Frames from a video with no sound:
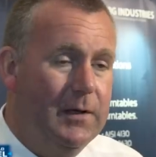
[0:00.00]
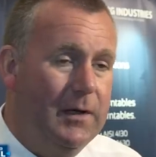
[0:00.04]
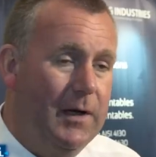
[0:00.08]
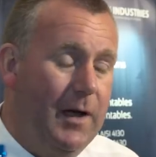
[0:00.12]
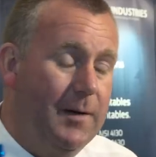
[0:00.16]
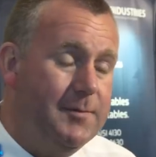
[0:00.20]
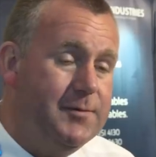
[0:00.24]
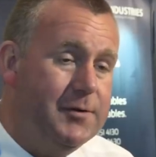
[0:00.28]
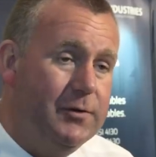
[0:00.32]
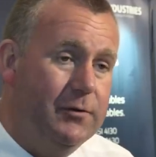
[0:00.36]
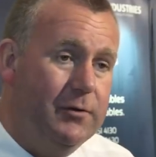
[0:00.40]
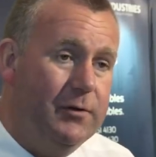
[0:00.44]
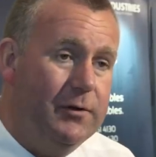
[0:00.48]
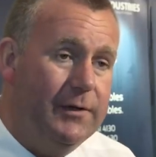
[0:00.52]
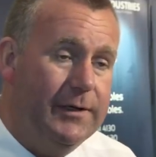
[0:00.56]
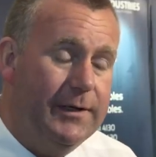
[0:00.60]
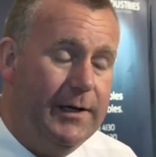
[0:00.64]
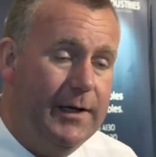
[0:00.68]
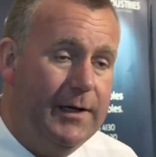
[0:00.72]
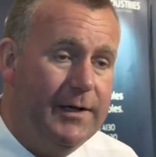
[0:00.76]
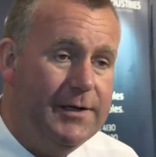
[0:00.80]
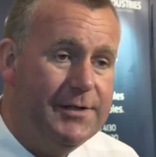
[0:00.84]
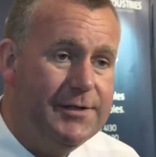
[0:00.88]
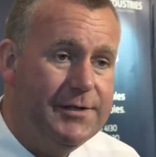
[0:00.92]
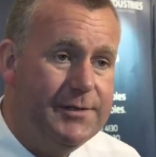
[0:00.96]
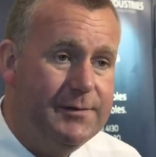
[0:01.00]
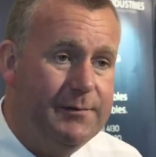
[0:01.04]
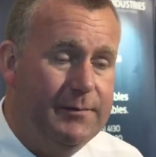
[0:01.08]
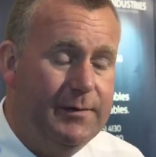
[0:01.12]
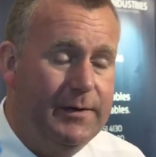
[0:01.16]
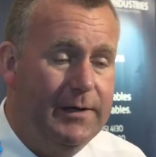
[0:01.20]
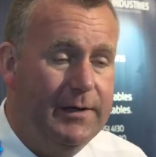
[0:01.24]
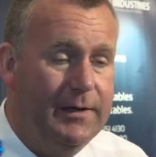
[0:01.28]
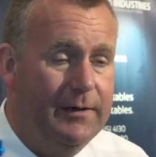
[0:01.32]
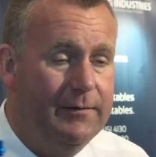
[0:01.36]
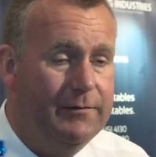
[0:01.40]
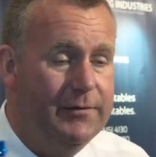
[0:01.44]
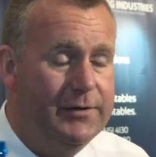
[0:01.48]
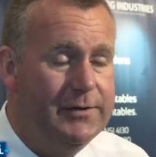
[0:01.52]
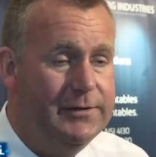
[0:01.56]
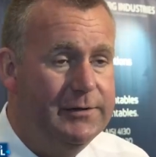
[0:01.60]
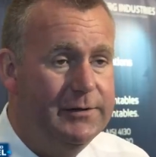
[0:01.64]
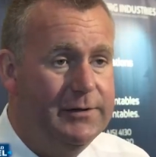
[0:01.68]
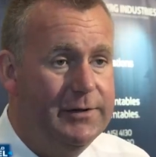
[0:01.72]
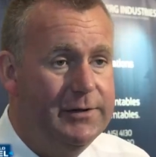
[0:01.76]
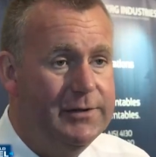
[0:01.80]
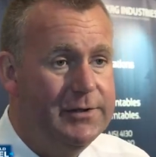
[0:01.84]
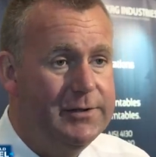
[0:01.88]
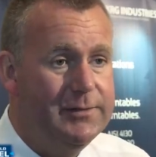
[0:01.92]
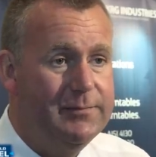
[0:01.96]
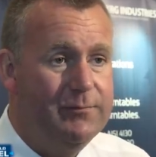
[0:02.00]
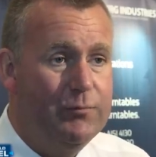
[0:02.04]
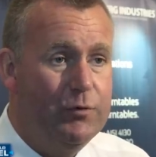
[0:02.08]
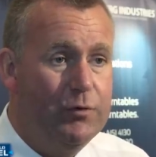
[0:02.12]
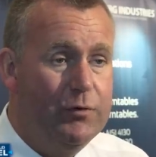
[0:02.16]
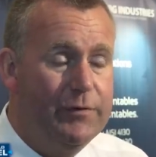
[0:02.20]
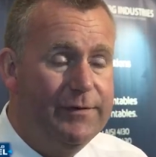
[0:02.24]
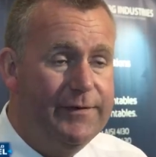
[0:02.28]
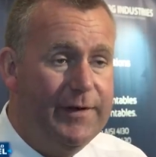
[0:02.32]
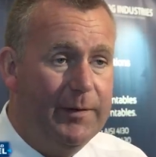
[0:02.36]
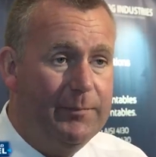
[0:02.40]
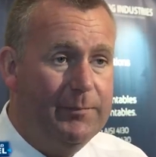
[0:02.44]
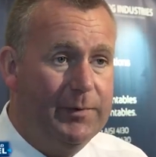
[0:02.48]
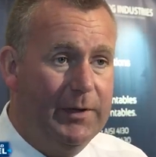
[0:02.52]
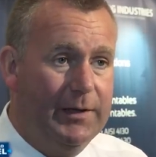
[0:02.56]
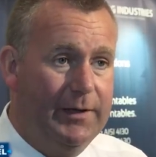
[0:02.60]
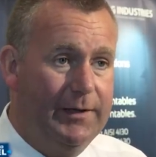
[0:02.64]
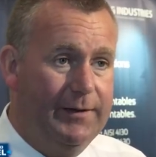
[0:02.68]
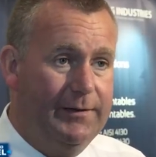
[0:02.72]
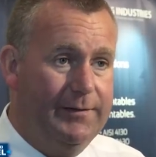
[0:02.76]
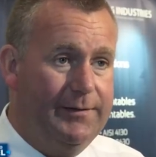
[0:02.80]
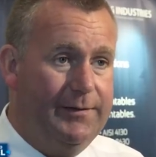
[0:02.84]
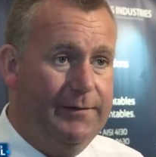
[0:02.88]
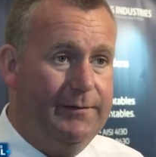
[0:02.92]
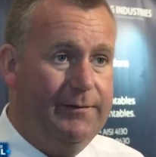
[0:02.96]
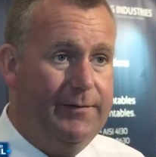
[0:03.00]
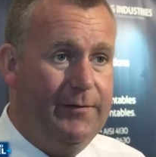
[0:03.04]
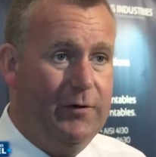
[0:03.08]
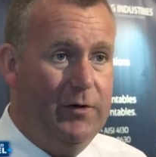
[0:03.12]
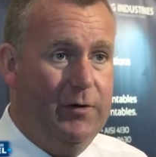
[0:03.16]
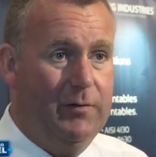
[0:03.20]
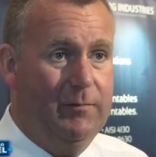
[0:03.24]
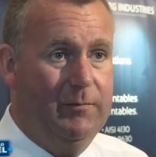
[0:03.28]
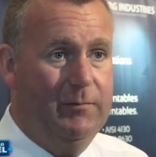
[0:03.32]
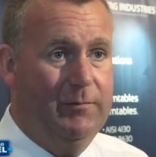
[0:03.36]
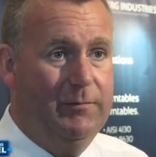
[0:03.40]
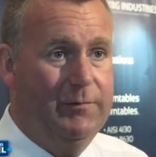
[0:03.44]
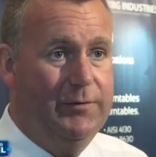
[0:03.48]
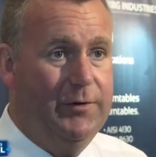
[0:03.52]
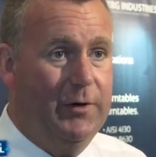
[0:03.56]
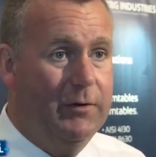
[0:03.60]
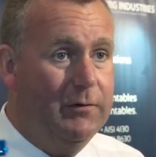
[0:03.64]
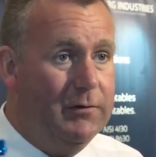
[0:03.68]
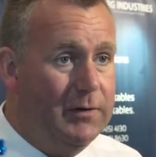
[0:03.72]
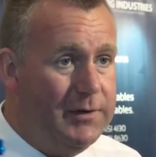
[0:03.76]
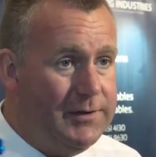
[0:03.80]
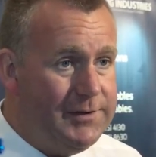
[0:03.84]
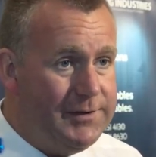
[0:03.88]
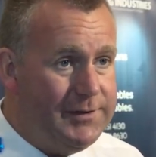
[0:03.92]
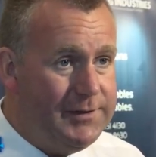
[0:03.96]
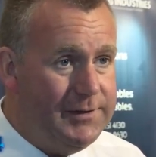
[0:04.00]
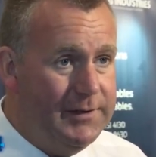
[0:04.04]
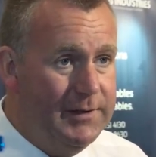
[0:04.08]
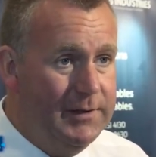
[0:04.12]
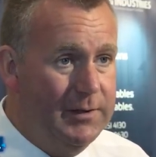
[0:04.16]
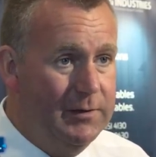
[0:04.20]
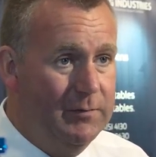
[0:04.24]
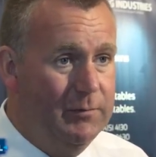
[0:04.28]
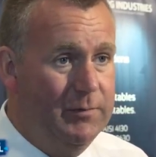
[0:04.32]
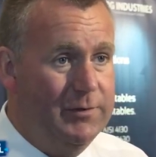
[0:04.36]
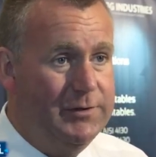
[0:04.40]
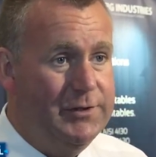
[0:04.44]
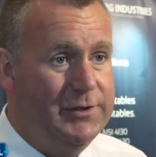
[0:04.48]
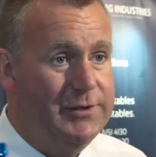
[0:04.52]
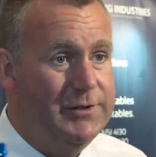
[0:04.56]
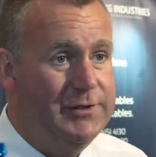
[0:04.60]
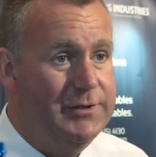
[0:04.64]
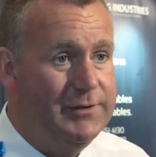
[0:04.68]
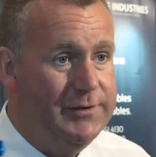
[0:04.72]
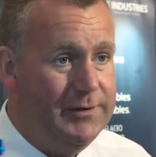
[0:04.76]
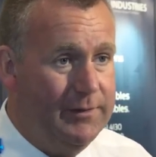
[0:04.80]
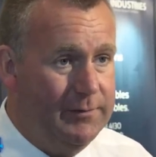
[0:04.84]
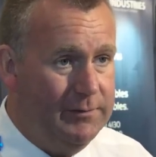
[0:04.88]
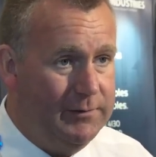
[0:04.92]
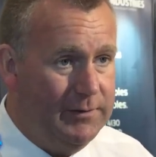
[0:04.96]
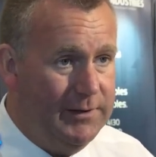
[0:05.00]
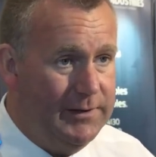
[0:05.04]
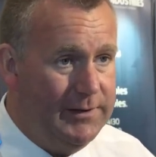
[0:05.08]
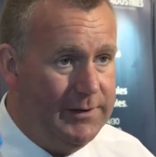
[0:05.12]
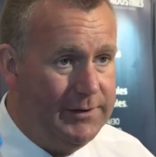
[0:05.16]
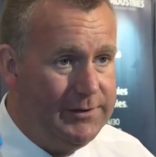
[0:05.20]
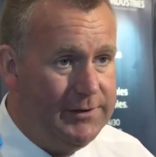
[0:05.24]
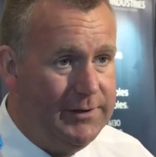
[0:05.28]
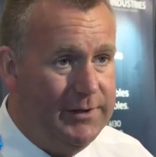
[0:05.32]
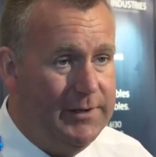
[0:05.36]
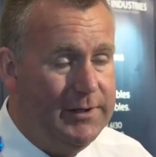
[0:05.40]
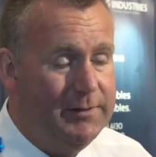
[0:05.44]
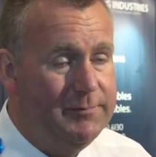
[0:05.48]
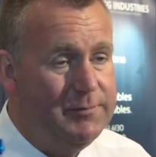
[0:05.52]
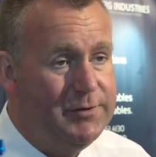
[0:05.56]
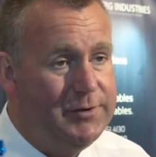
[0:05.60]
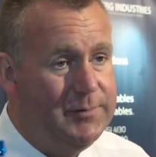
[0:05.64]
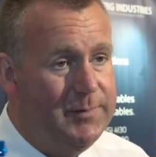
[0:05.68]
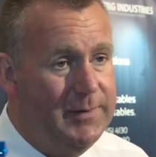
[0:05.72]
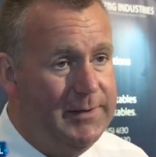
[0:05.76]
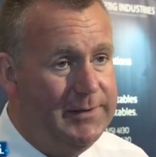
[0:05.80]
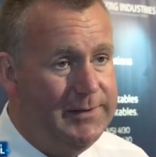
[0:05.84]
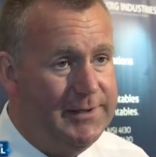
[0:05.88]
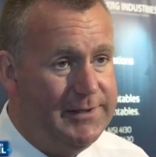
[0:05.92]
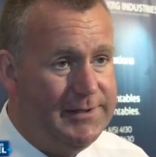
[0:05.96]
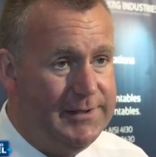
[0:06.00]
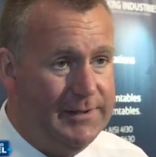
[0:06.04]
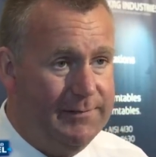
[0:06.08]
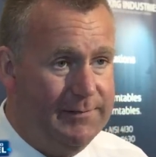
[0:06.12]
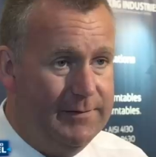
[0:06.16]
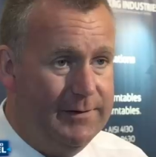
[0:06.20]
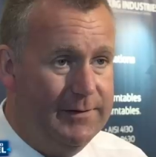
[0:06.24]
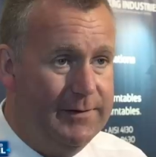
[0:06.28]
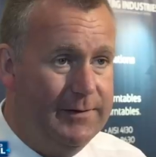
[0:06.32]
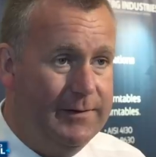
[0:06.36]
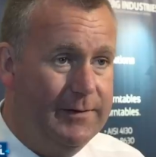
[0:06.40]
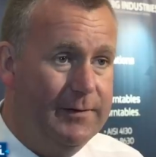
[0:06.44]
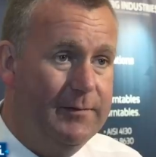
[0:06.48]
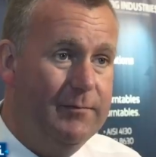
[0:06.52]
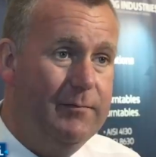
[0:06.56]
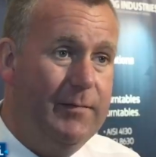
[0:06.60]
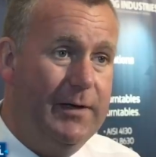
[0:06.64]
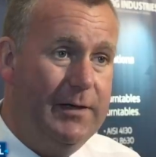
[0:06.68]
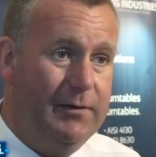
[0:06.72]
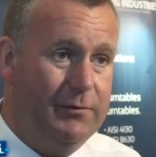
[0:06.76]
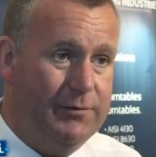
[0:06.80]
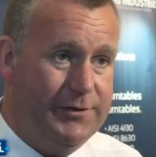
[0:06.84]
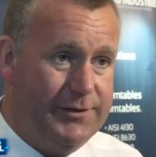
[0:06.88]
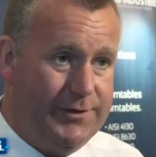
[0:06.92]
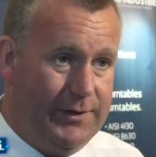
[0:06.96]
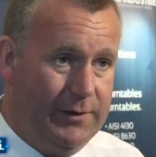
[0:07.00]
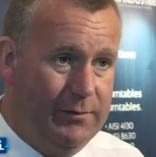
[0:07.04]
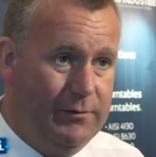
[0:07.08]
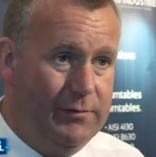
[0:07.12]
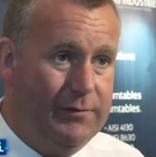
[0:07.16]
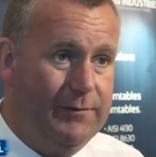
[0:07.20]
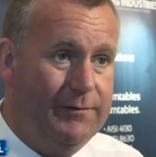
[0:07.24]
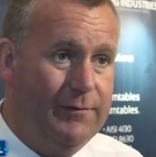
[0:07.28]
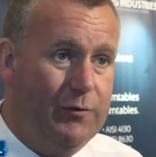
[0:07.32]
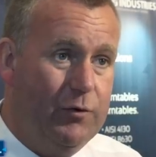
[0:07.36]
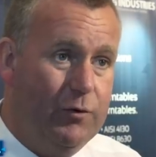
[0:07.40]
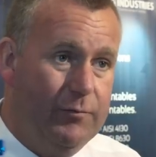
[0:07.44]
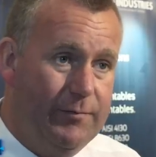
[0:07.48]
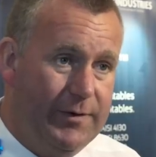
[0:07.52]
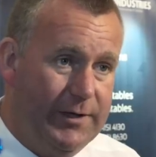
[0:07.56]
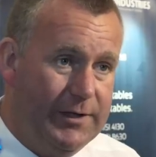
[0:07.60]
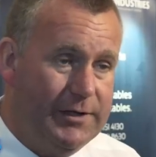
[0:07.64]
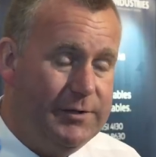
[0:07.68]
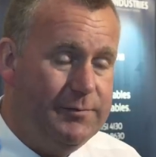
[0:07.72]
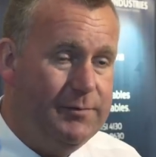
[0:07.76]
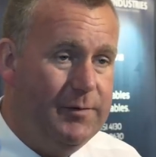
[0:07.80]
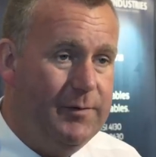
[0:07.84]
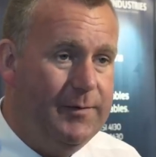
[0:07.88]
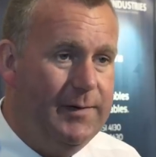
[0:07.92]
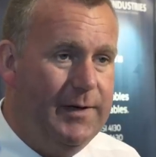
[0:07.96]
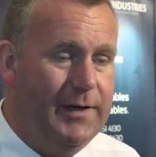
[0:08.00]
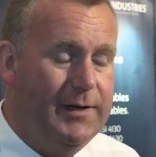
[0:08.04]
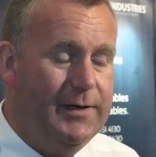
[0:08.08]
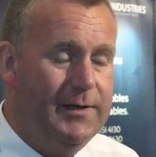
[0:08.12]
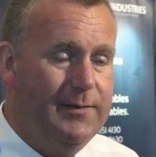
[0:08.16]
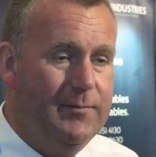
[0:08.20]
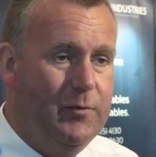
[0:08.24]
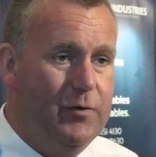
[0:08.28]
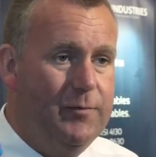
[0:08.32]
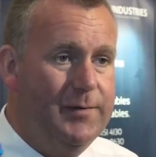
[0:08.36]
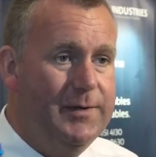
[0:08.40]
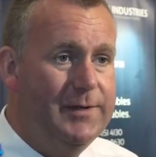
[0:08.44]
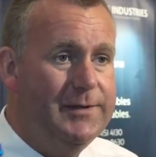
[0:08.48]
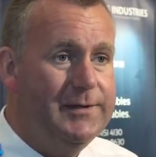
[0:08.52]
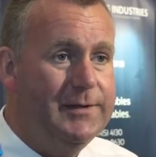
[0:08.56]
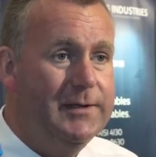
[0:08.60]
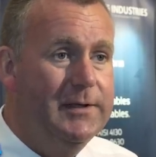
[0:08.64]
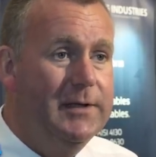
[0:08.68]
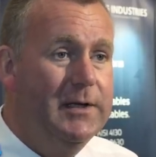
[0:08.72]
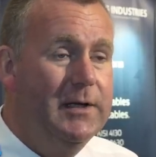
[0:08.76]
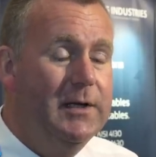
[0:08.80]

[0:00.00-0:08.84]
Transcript: Absolutely, yes. We have recently just moved a plant from Douglas, which is in South Lanarkshire. It was 27 miles south of Coatbridge, where we are at the moment.